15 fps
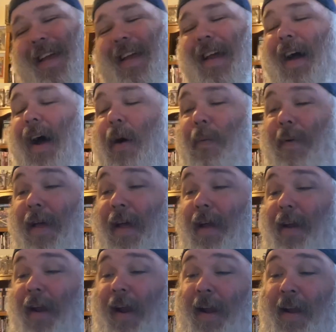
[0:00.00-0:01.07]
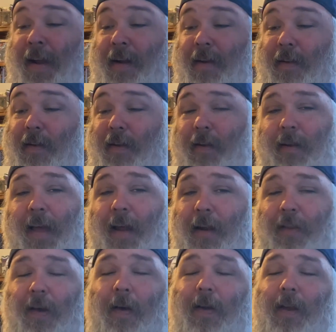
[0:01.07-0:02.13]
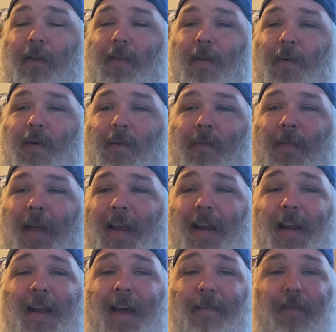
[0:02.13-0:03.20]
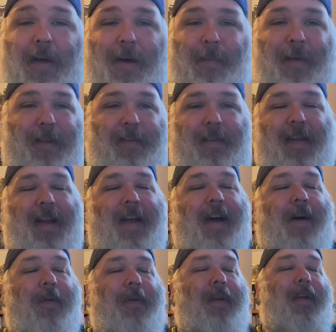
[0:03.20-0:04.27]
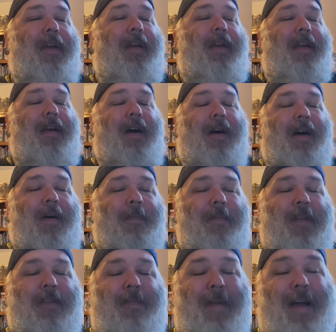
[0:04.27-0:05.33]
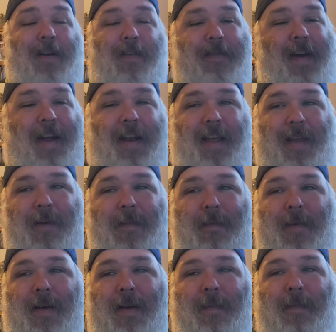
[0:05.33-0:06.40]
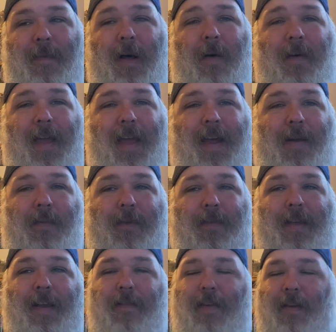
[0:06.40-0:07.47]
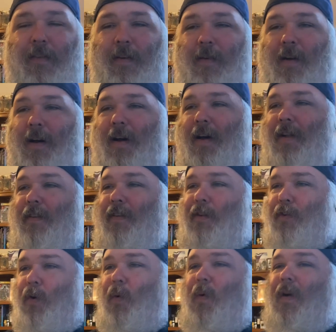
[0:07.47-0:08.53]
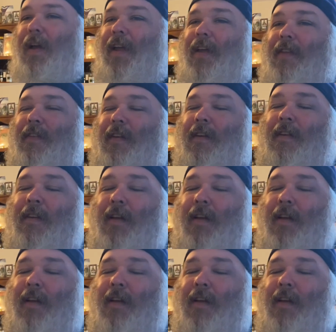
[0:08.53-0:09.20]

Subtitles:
I went and got to talking to him. He didn't have comics set out. As a matter of fact, he all he had was like fishing rods and toys and